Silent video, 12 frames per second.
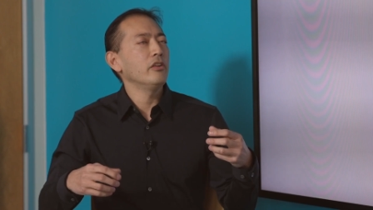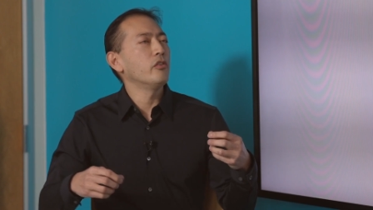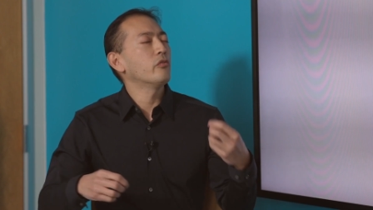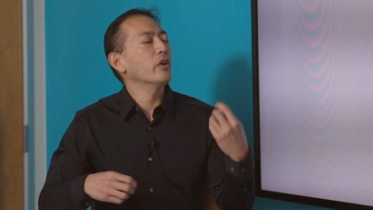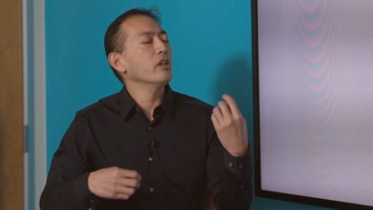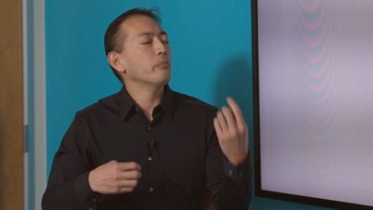a
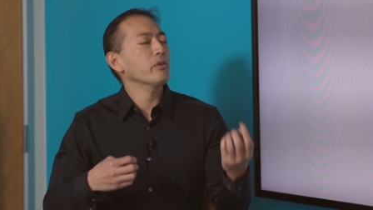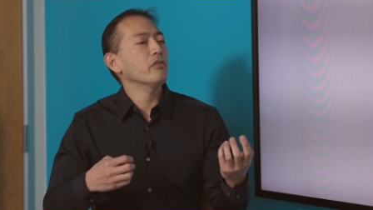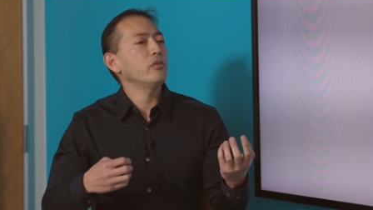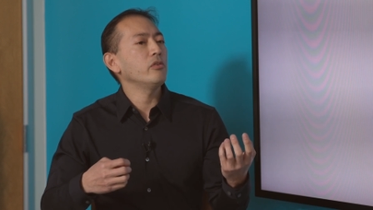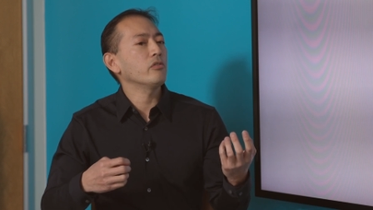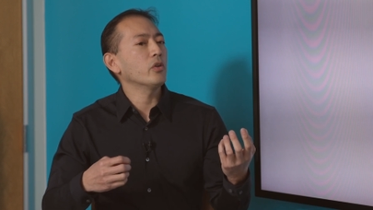developer
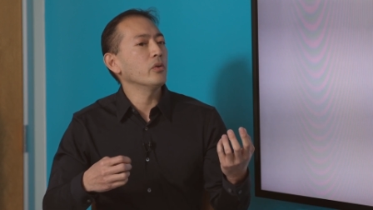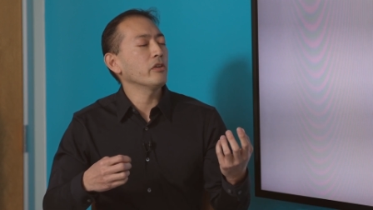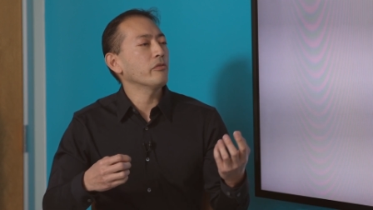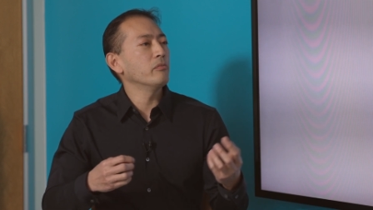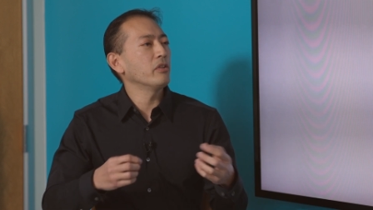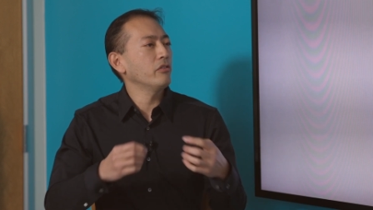who's
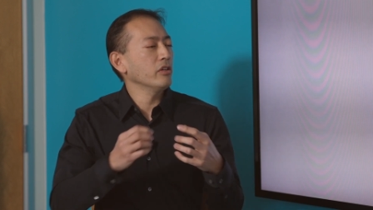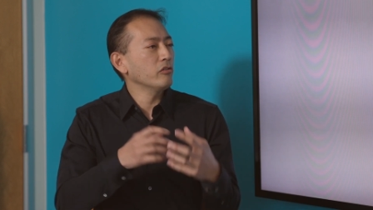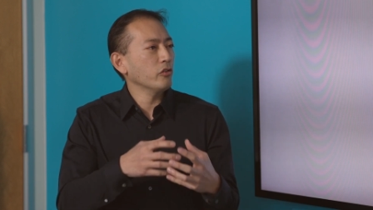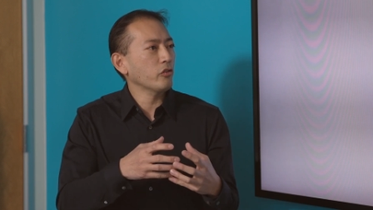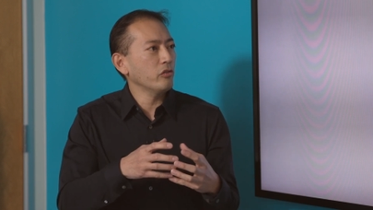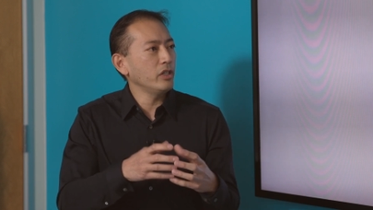going from a
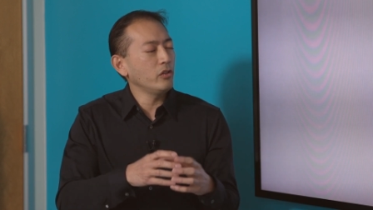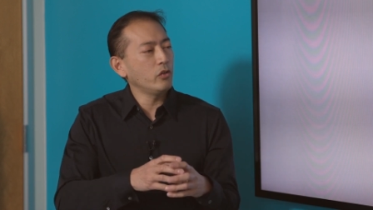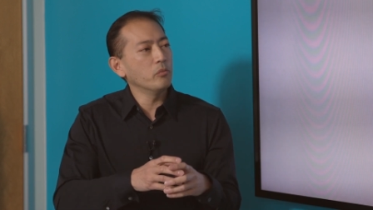single screen